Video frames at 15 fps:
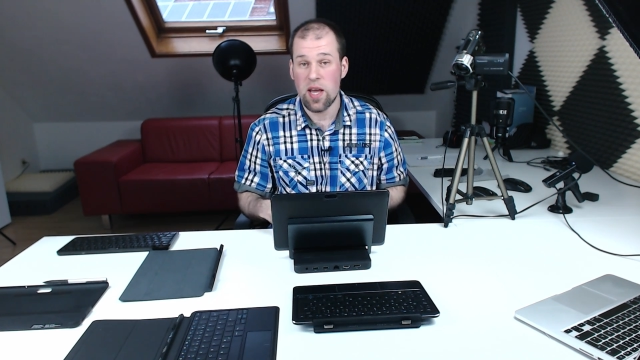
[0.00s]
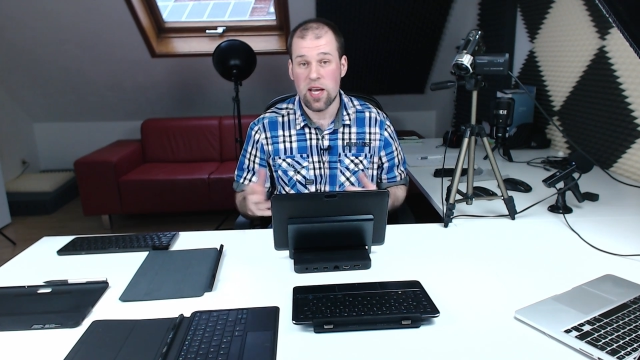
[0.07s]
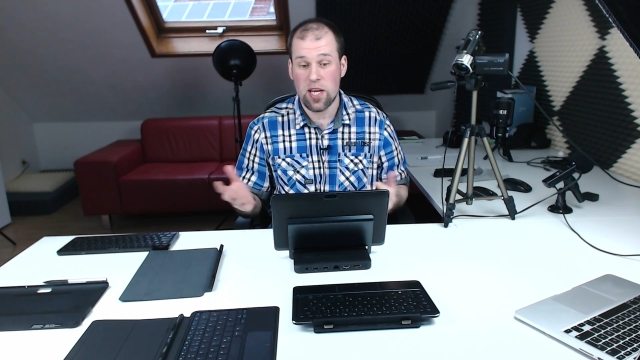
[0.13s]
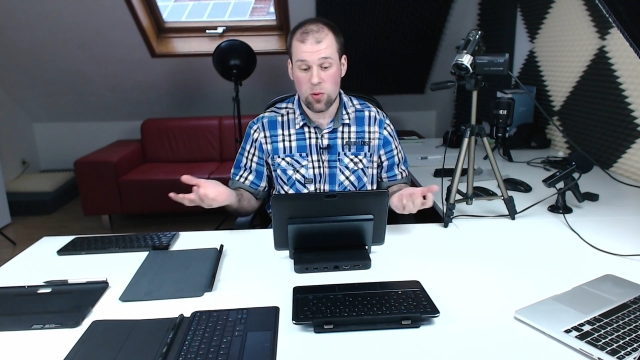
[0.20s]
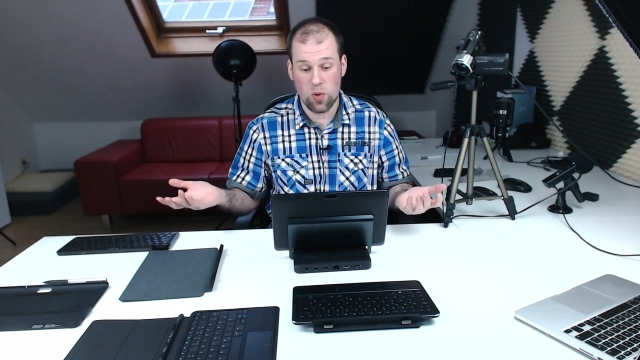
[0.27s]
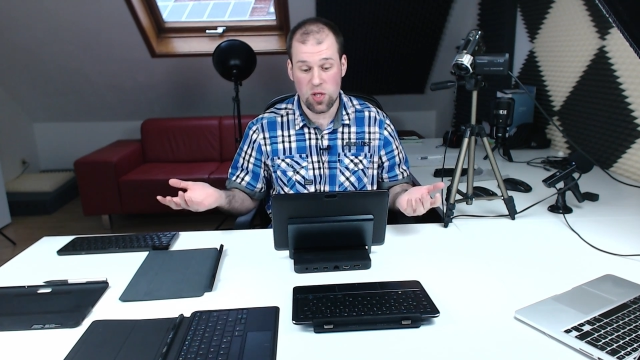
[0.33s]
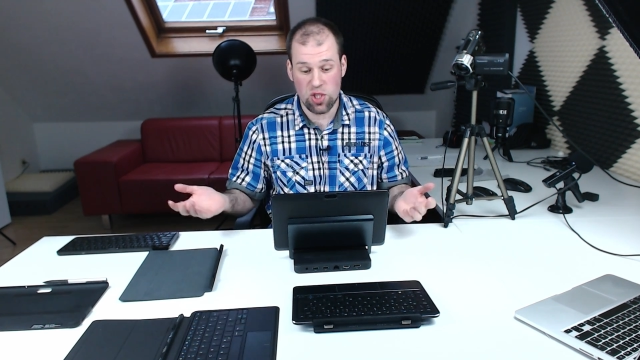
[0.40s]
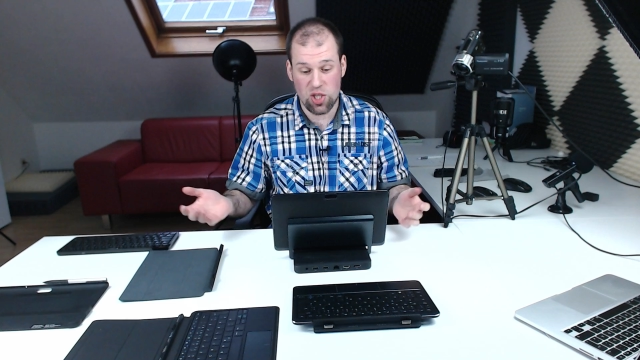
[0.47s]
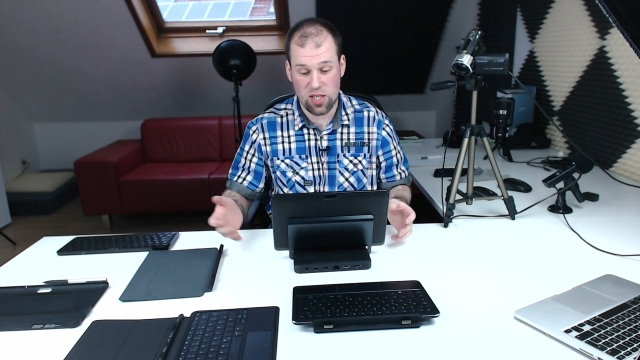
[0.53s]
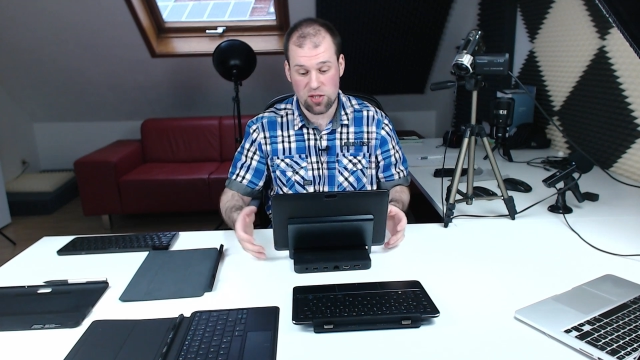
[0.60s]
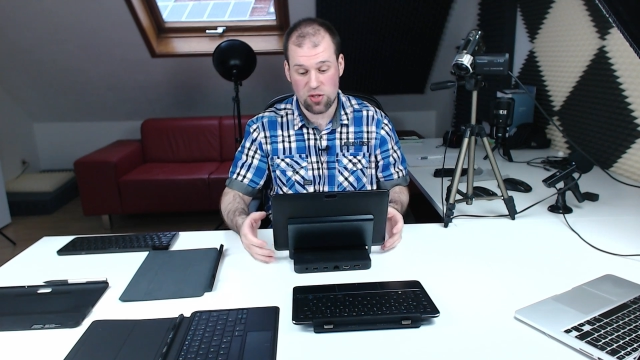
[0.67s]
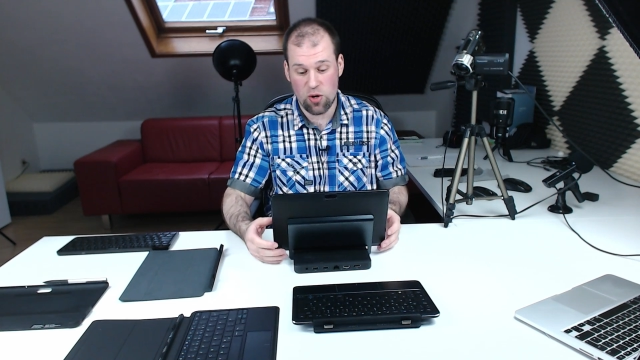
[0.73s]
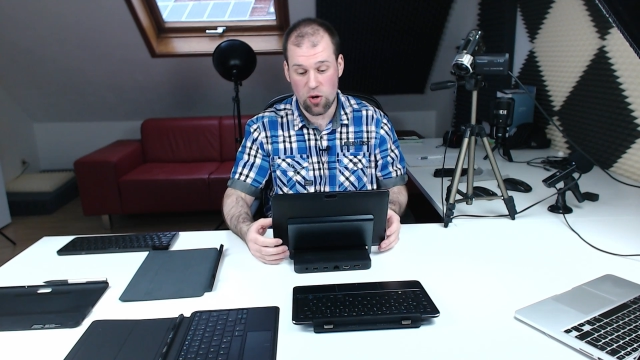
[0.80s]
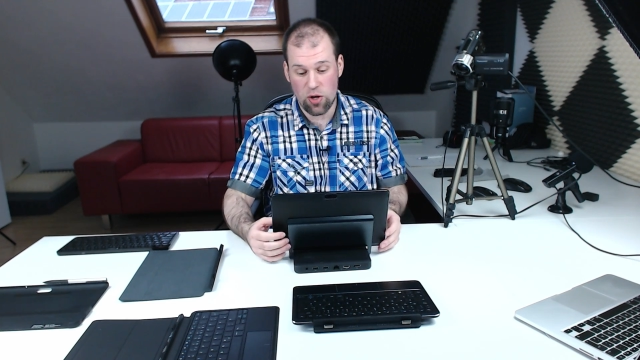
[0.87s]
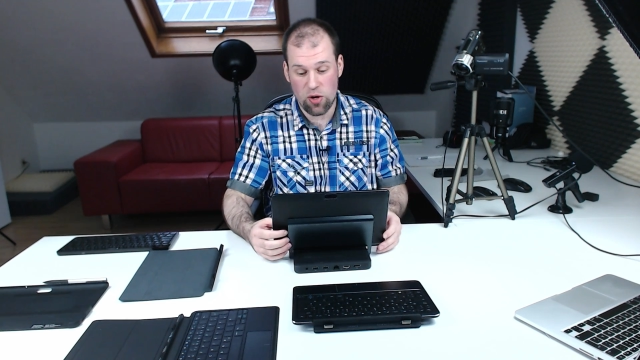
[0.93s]
it will just
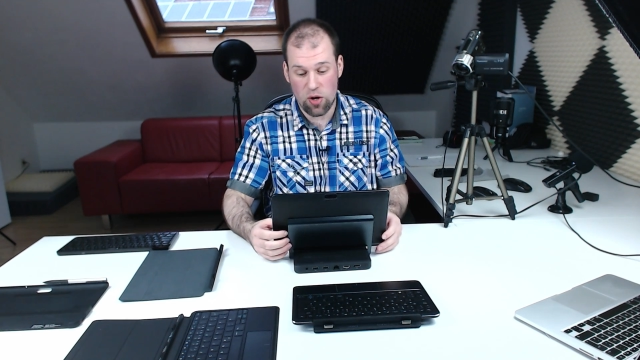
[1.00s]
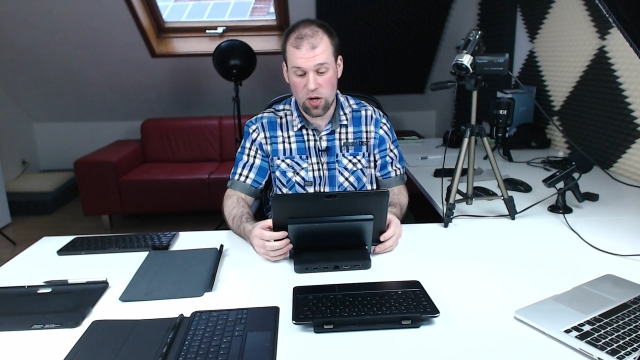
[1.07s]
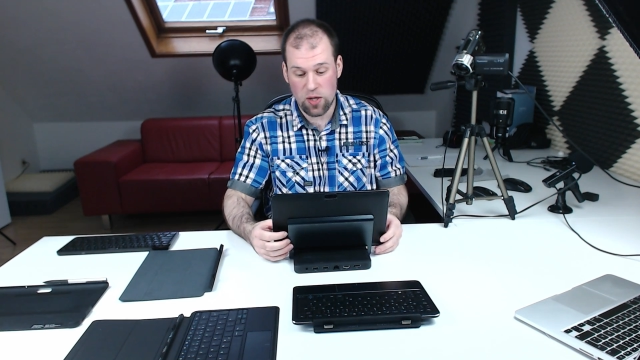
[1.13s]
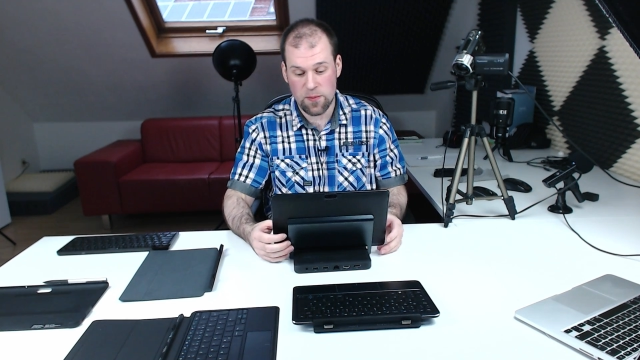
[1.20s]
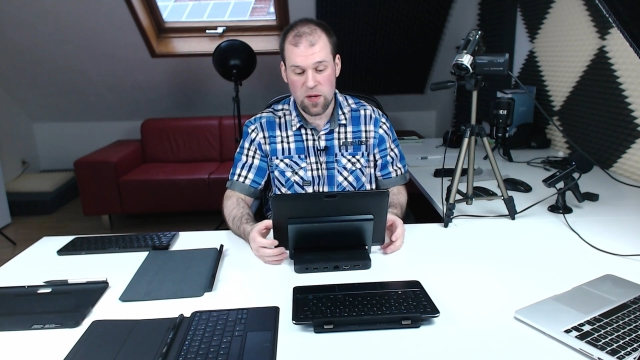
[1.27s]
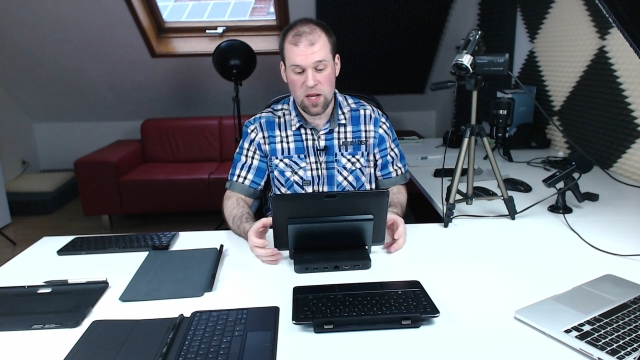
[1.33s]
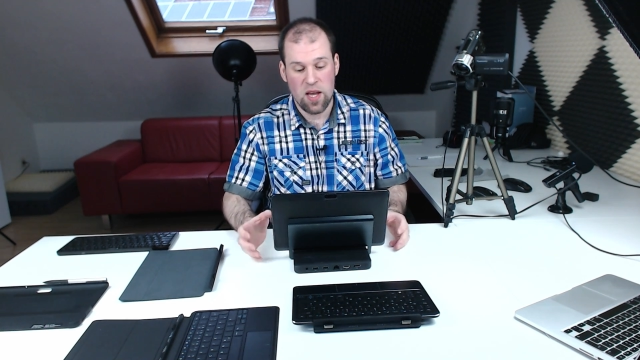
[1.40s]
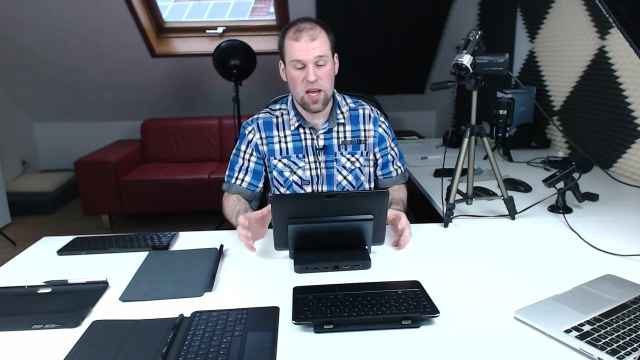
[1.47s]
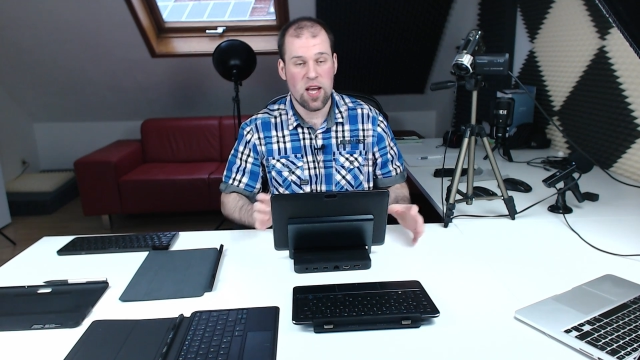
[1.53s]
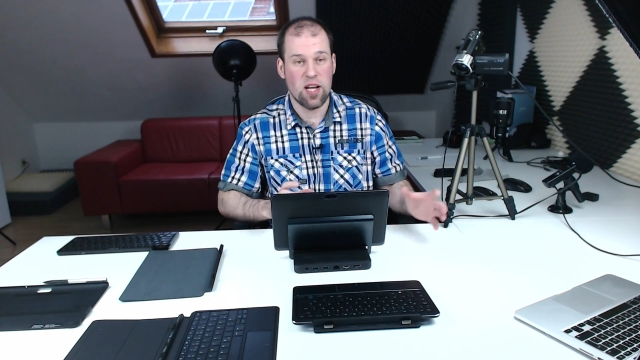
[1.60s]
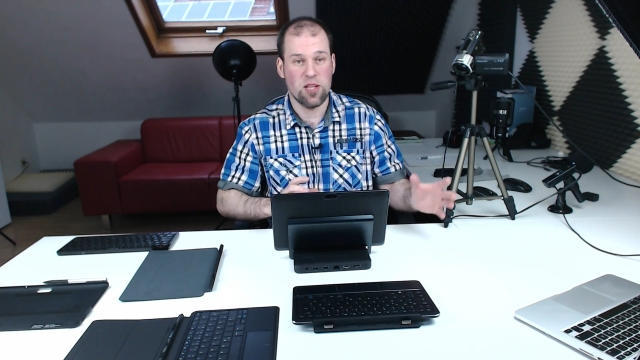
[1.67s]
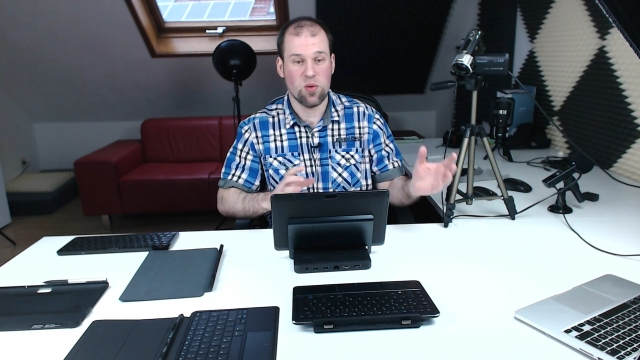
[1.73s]
turn on and